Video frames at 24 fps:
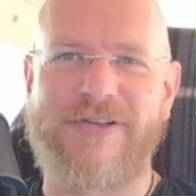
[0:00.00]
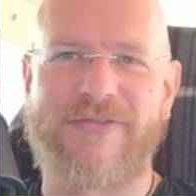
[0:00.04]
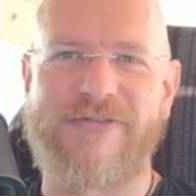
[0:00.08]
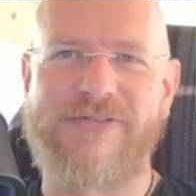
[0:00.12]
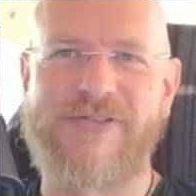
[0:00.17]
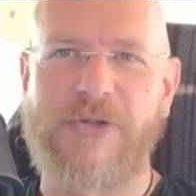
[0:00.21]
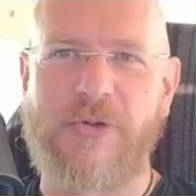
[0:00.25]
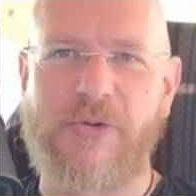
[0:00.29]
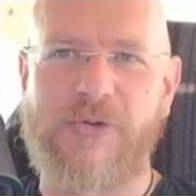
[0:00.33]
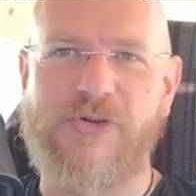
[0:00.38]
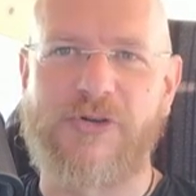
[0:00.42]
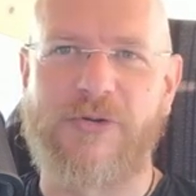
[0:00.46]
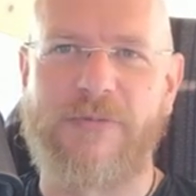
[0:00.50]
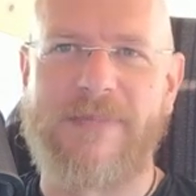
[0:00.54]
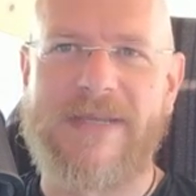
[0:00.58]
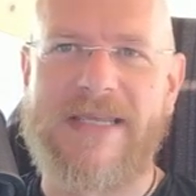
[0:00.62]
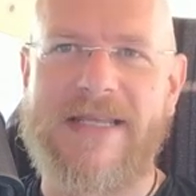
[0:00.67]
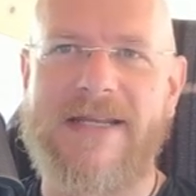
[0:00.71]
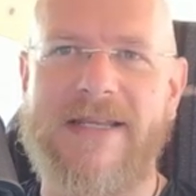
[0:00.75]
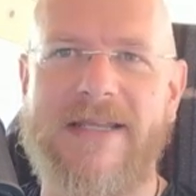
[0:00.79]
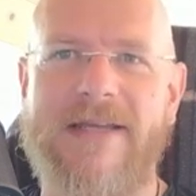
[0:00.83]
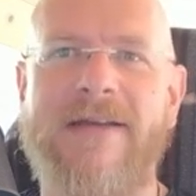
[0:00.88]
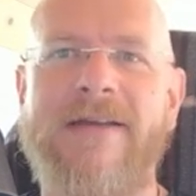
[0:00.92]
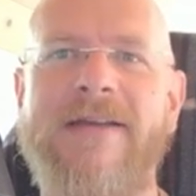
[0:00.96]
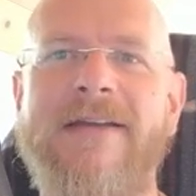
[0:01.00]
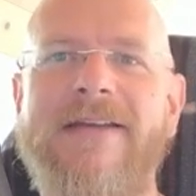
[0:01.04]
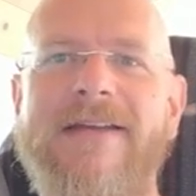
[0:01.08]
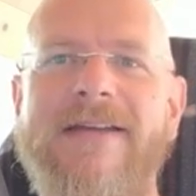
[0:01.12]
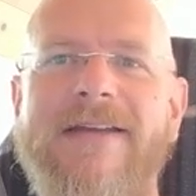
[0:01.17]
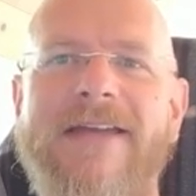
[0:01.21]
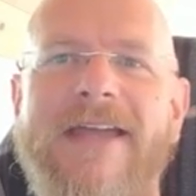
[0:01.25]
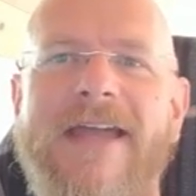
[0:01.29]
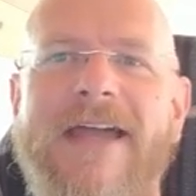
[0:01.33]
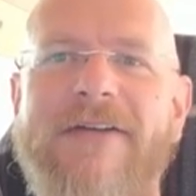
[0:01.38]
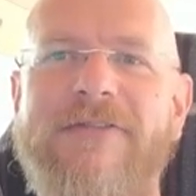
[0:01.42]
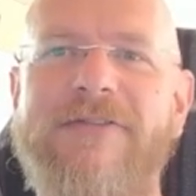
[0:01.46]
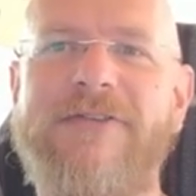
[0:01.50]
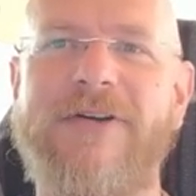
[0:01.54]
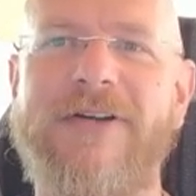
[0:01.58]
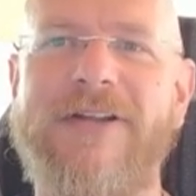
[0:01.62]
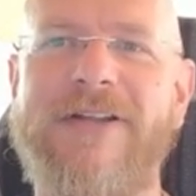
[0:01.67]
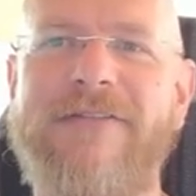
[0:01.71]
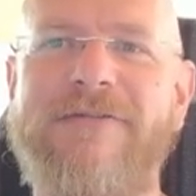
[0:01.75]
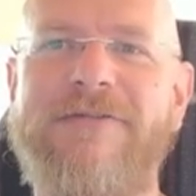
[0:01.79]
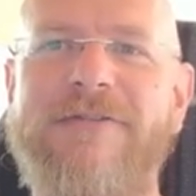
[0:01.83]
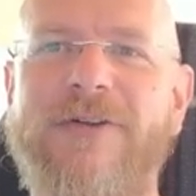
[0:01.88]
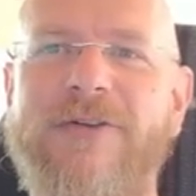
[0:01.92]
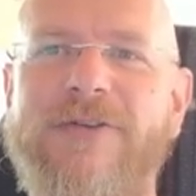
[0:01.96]
of social media after
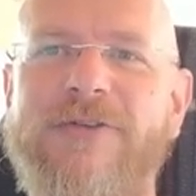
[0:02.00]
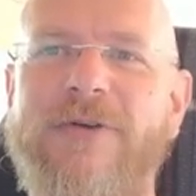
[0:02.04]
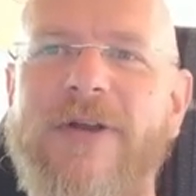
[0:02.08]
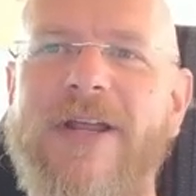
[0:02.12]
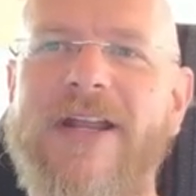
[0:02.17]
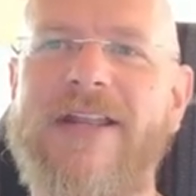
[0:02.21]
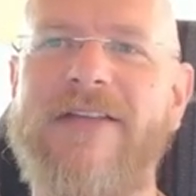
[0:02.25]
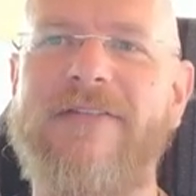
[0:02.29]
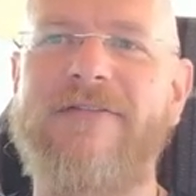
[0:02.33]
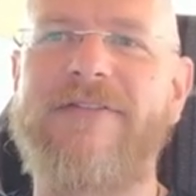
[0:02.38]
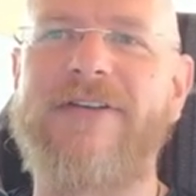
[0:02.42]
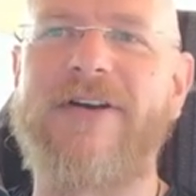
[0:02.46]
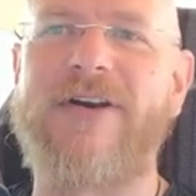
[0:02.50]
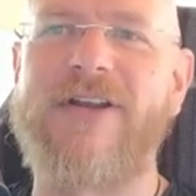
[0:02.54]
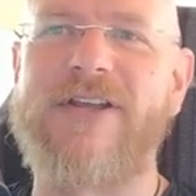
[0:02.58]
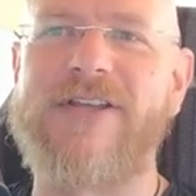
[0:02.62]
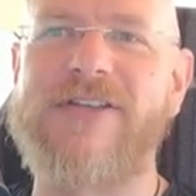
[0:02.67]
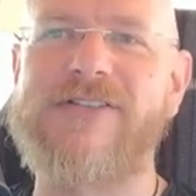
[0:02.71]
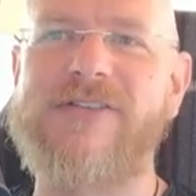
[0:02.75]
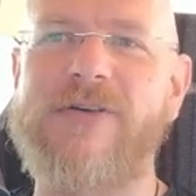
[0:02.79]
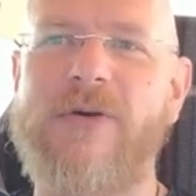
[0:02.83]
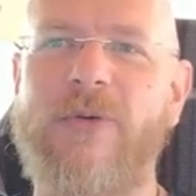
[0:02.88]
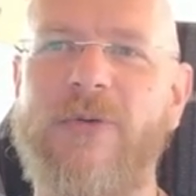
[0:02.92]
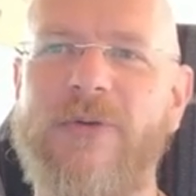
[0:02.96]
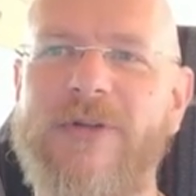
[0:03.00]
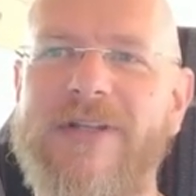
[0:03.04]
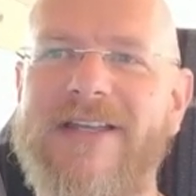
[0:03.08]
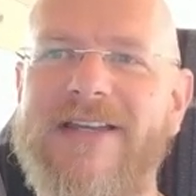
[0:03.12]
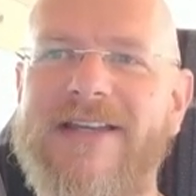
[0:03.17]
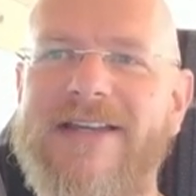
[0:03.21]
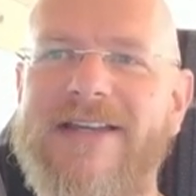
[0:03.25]
infiltrating various Only